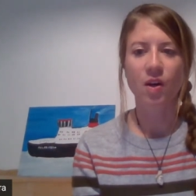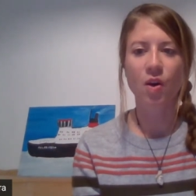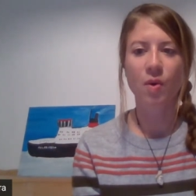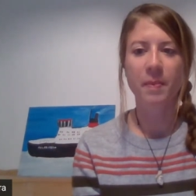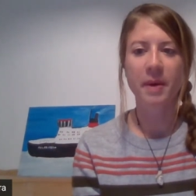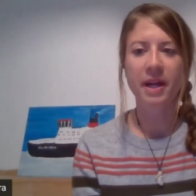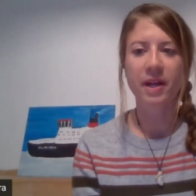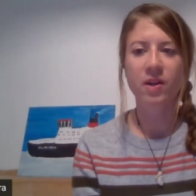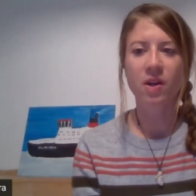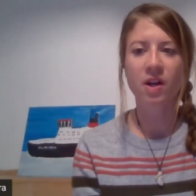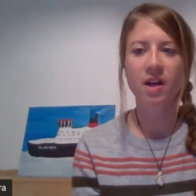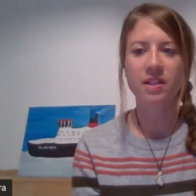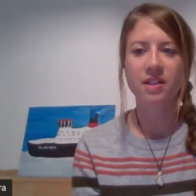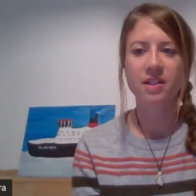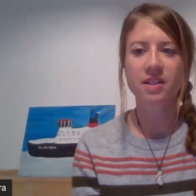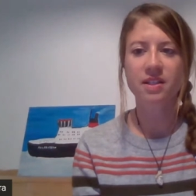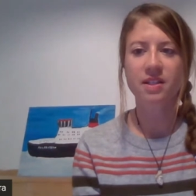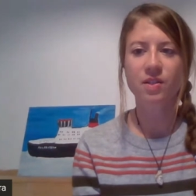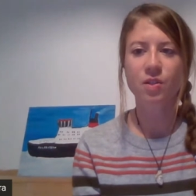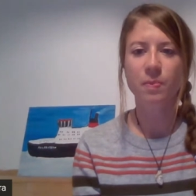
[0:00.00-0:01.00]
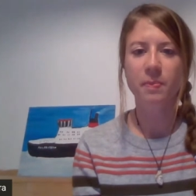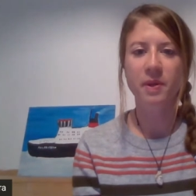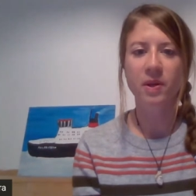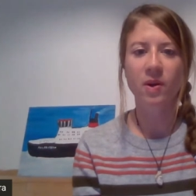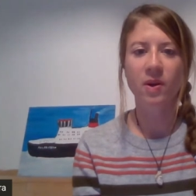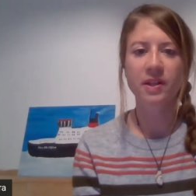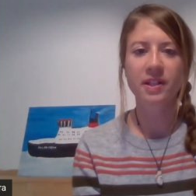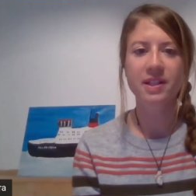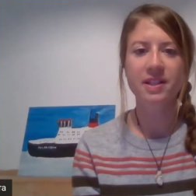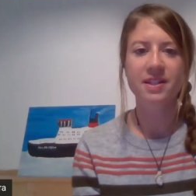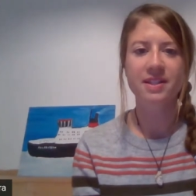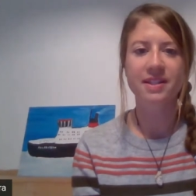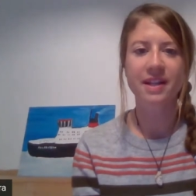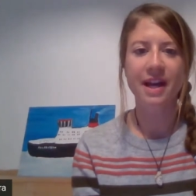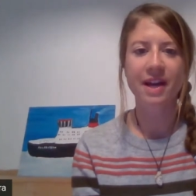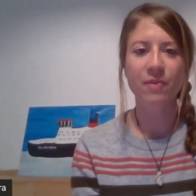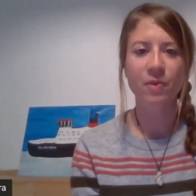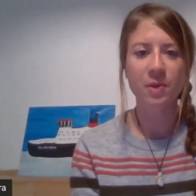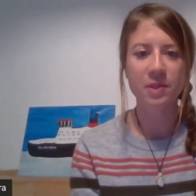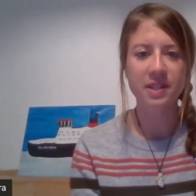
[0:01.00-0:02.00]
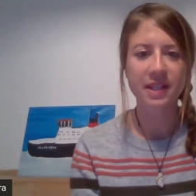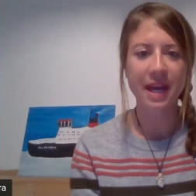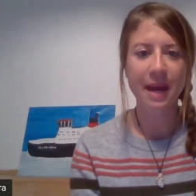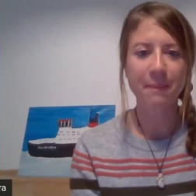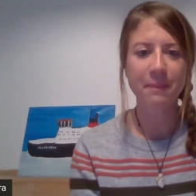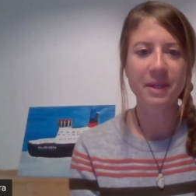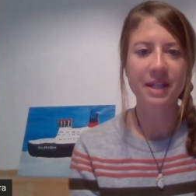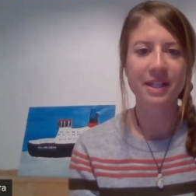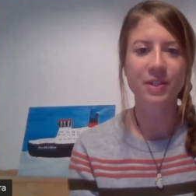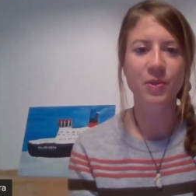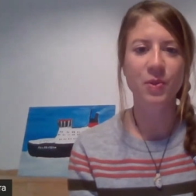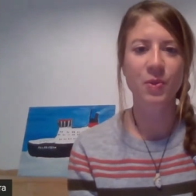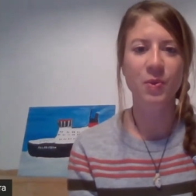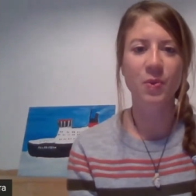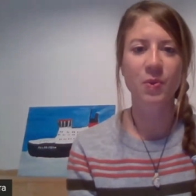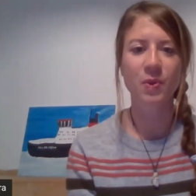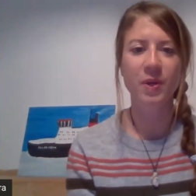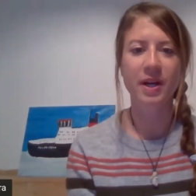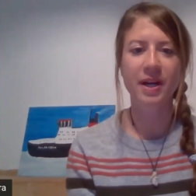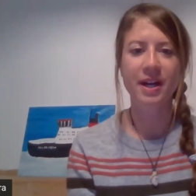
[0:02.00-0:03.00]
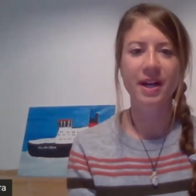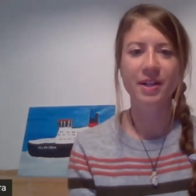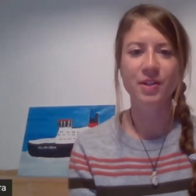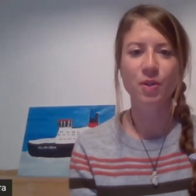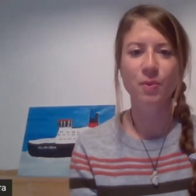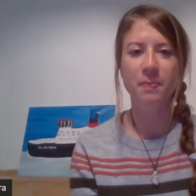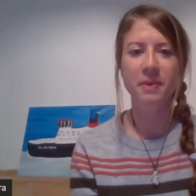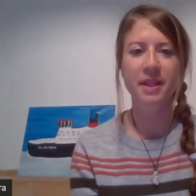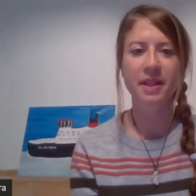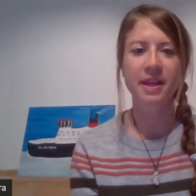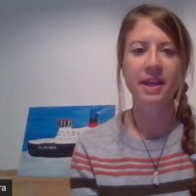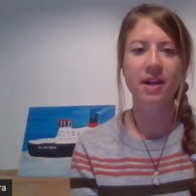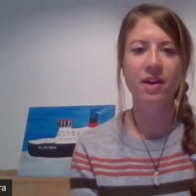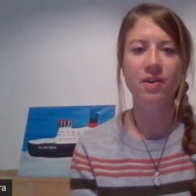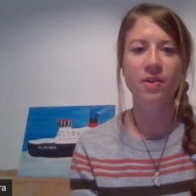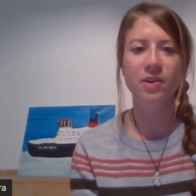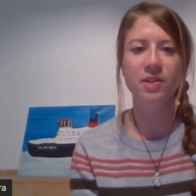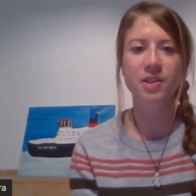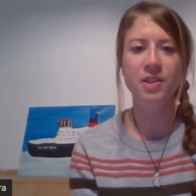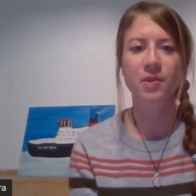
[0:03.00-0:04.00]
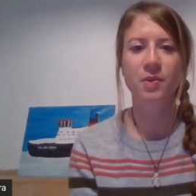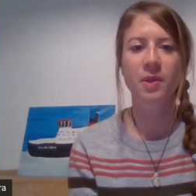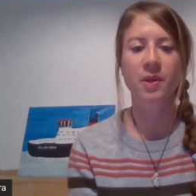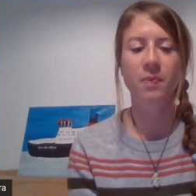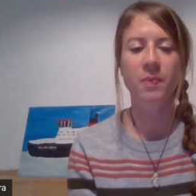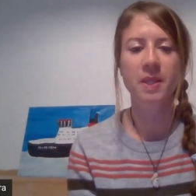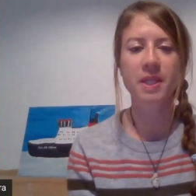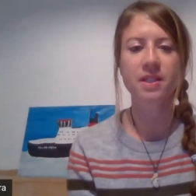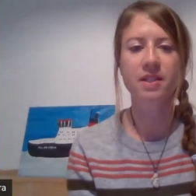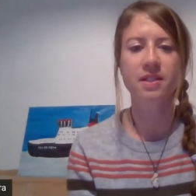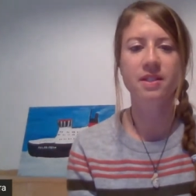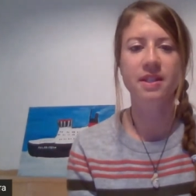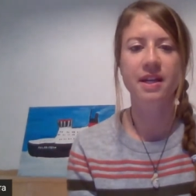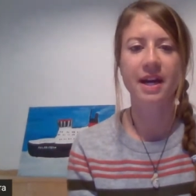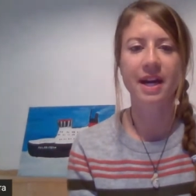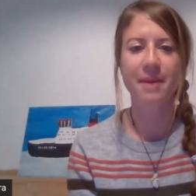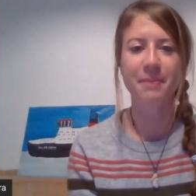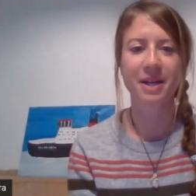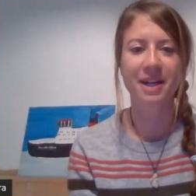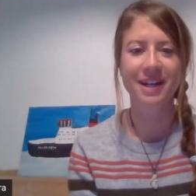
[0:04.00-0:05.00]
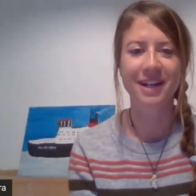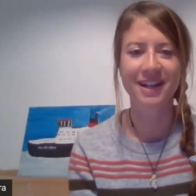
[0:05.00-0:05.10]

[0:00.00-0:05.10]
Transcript: Oh my God! To be honest, I was happy to uh, to be there not during winter time.